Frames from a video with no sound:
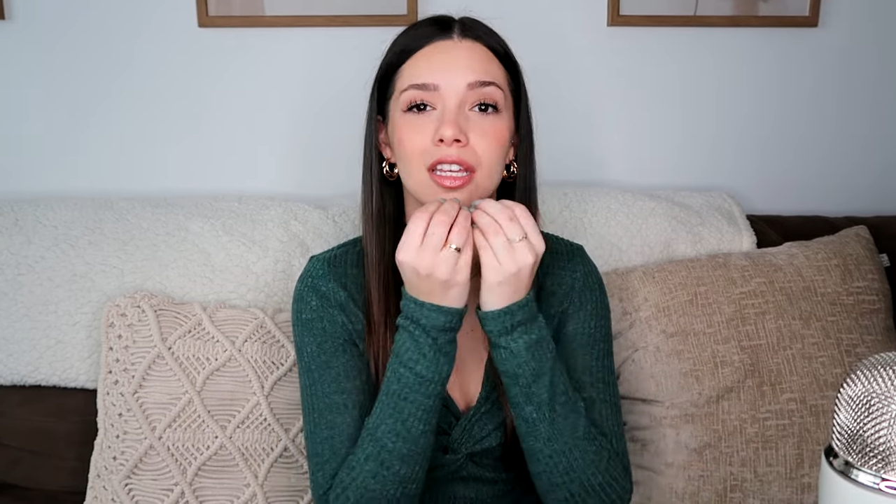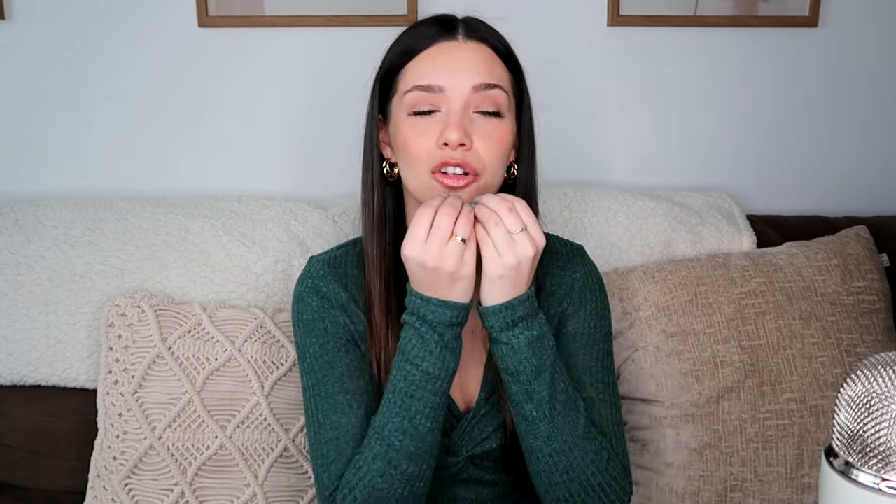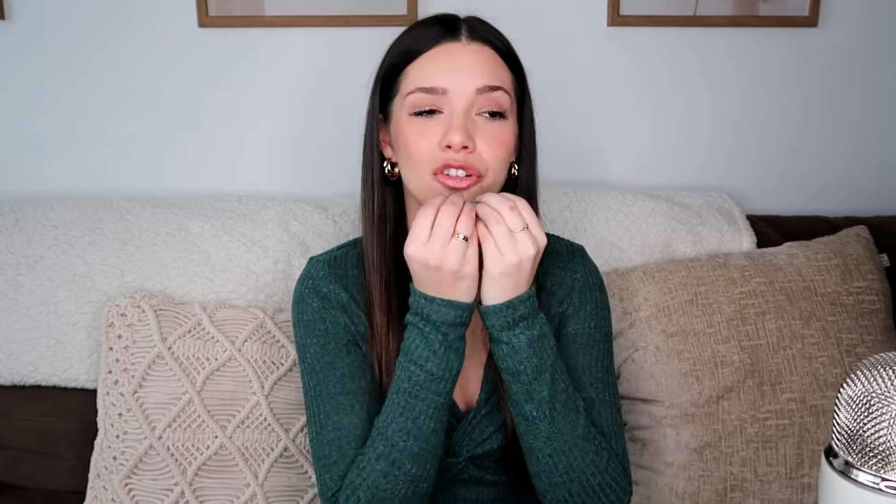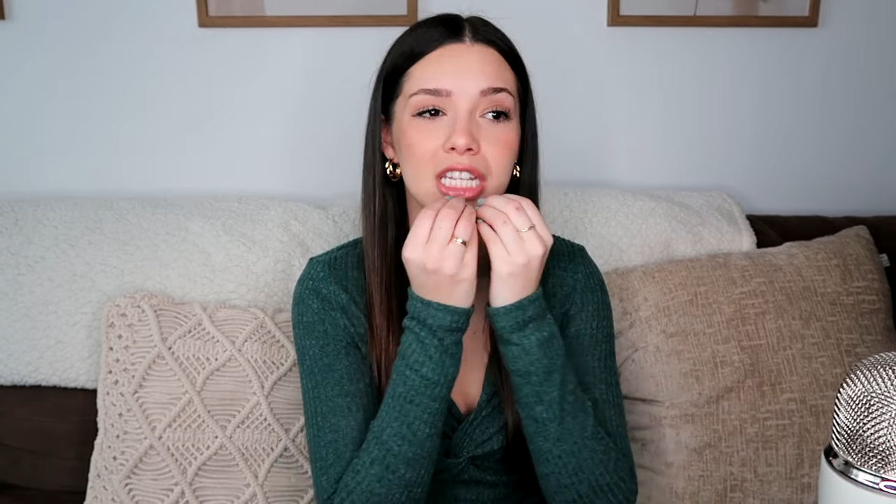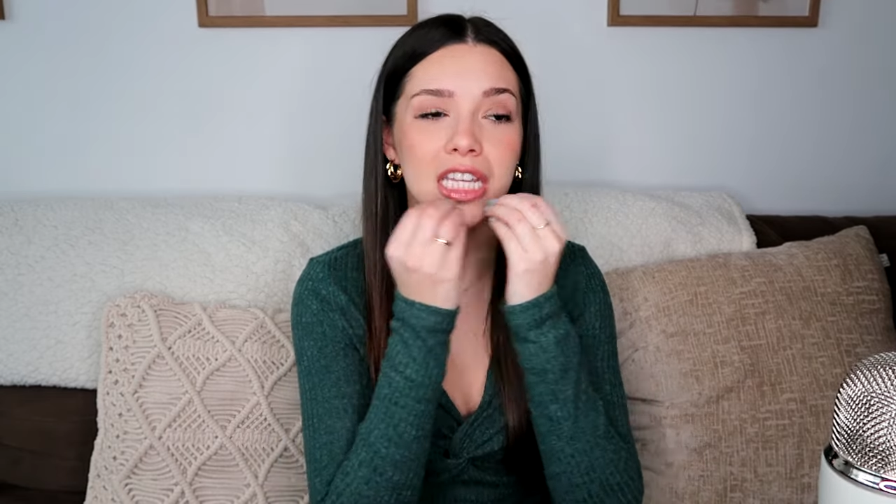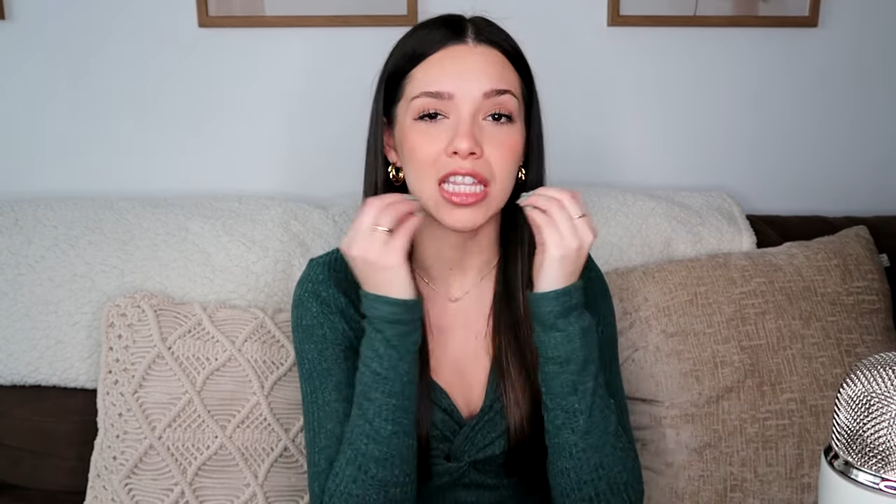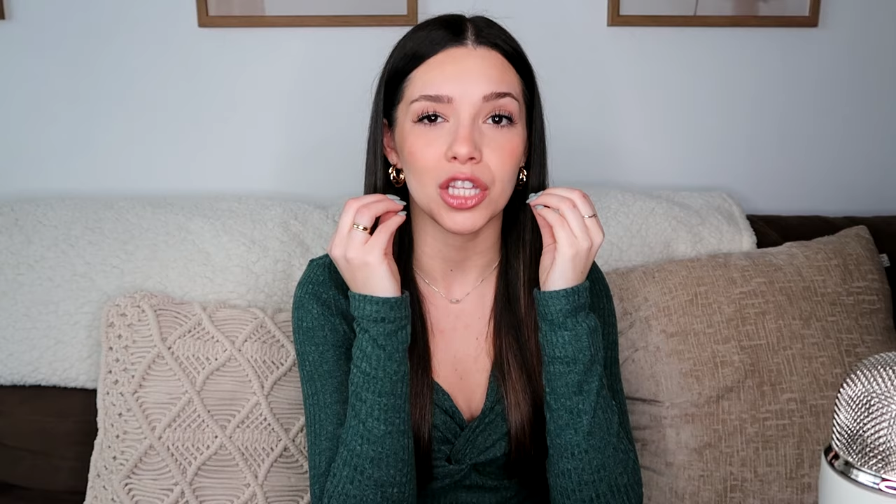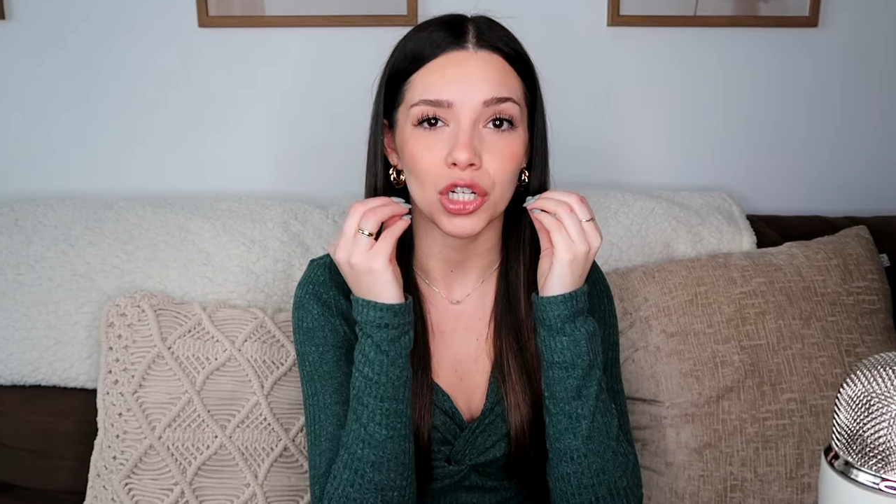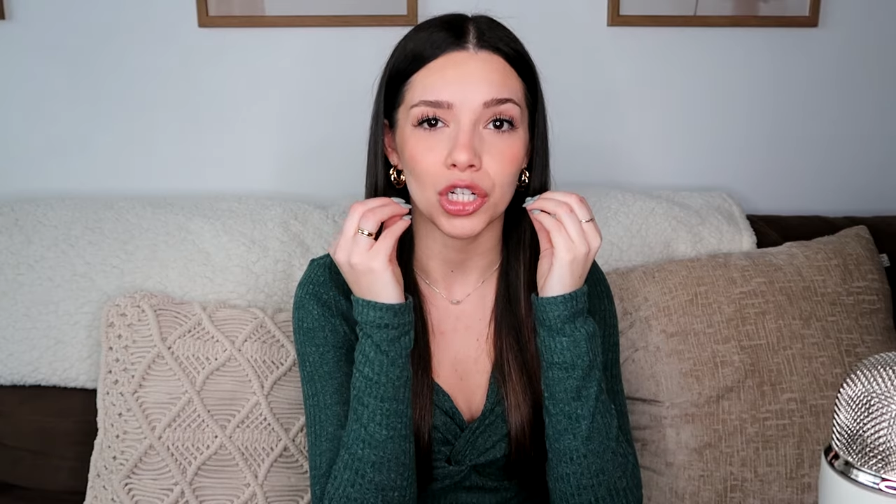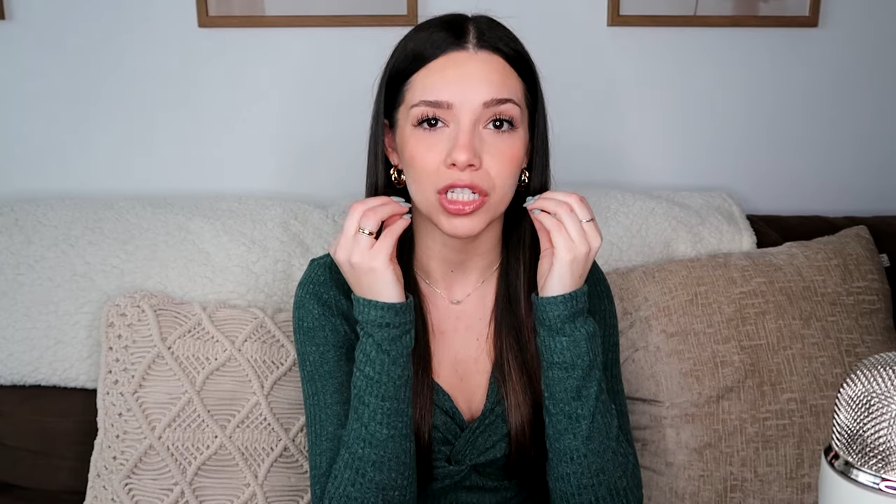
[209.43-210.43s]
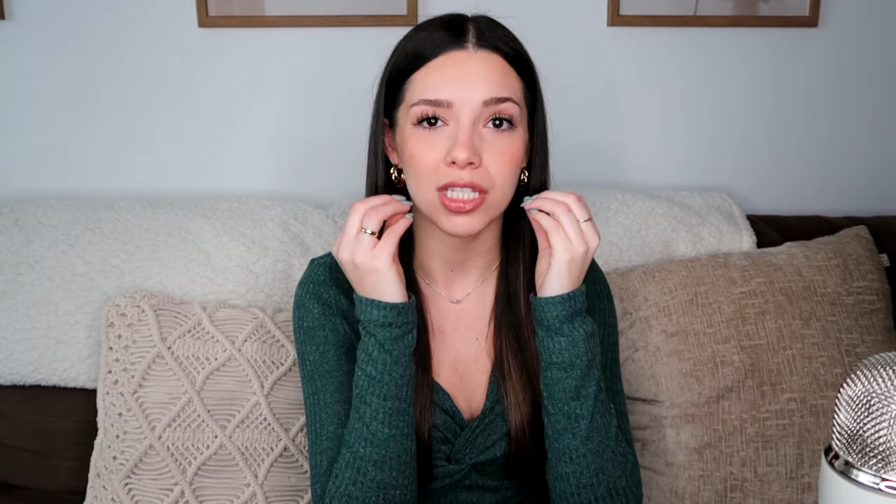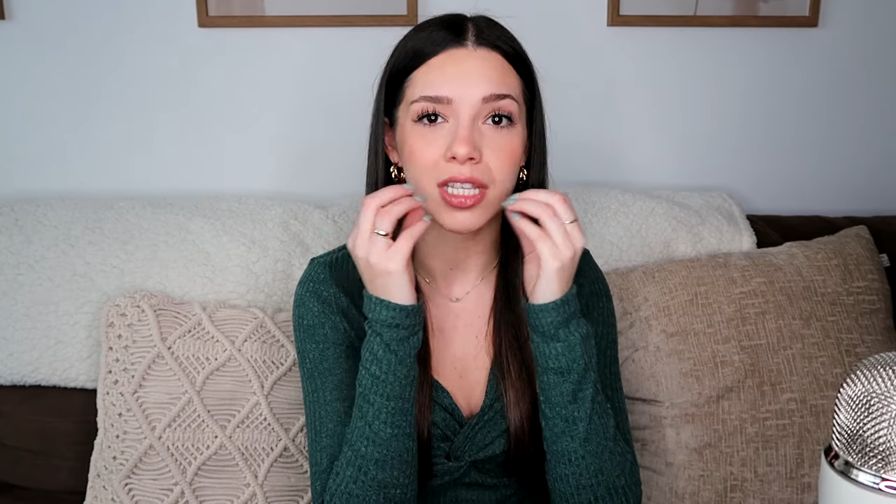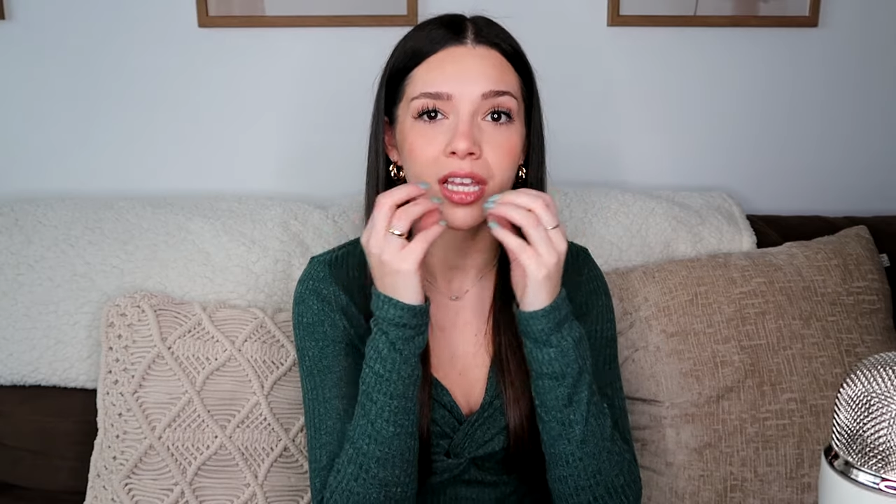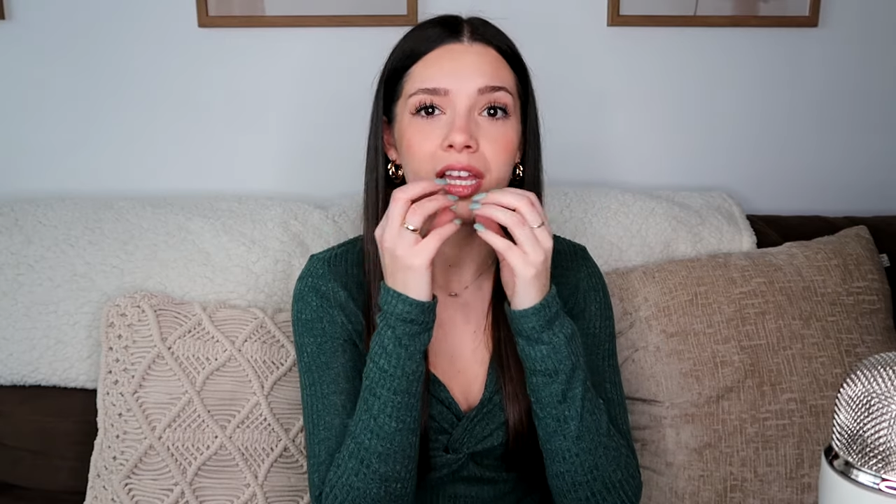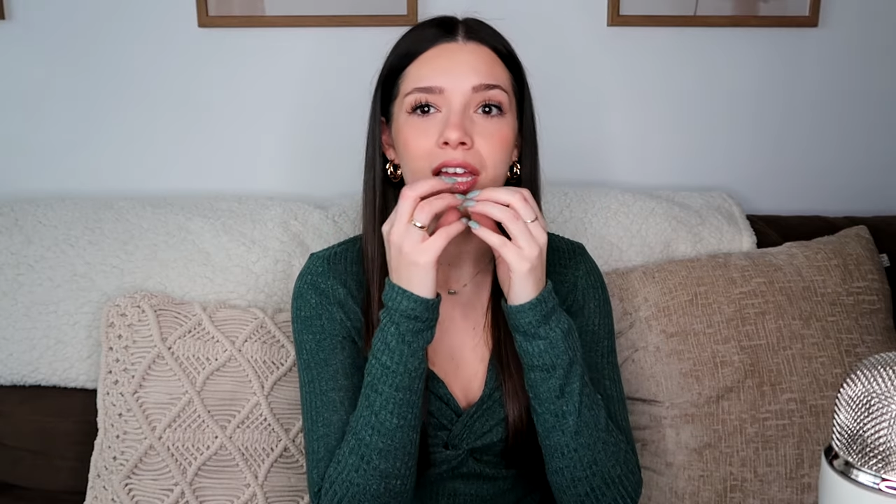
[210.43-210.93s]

your teeth hurts,